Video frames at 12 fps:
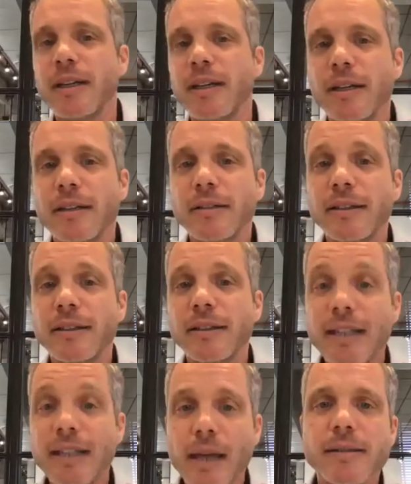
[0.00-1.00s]
The
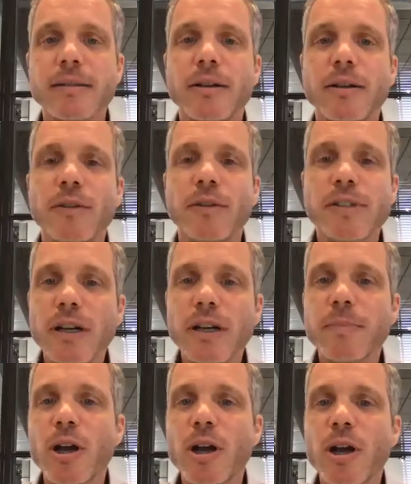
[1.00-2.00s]
dilemmas of startup
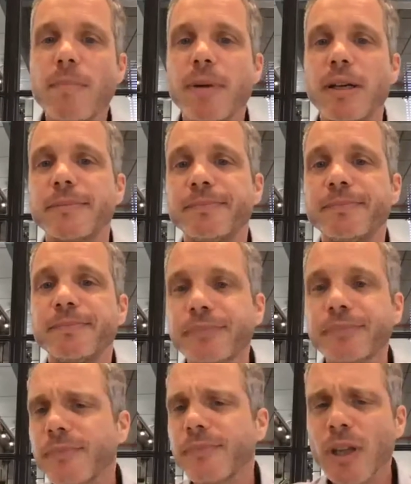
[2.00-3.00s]
companies
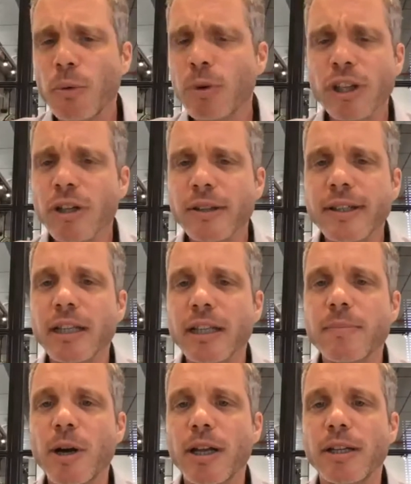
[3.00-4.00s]
which are not yet
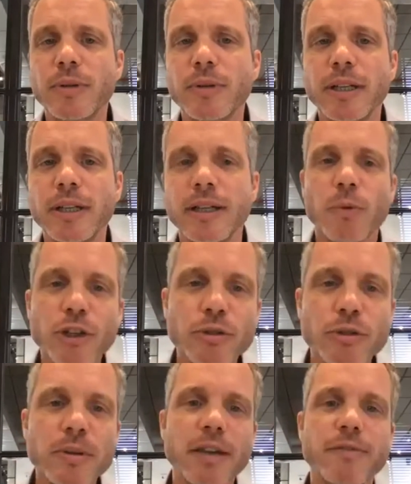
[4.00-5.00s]
market ready. What should
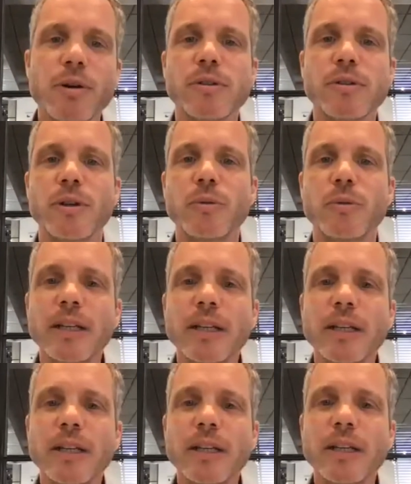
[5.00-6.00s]
they focus on? What is
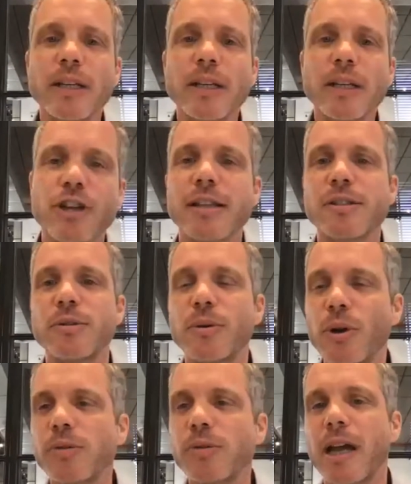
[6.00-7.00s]
the real chance to
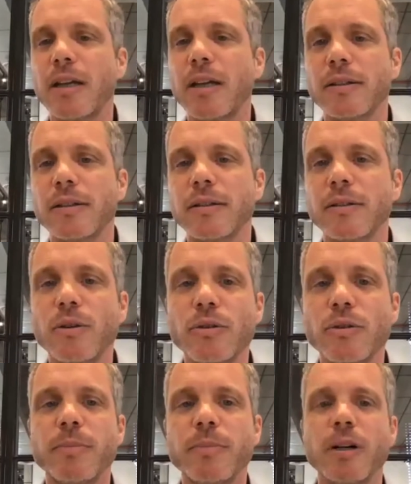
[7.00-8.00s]
close a pilot or a
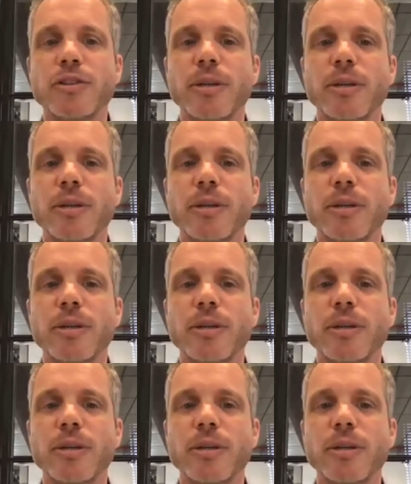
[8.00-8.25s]
partnership?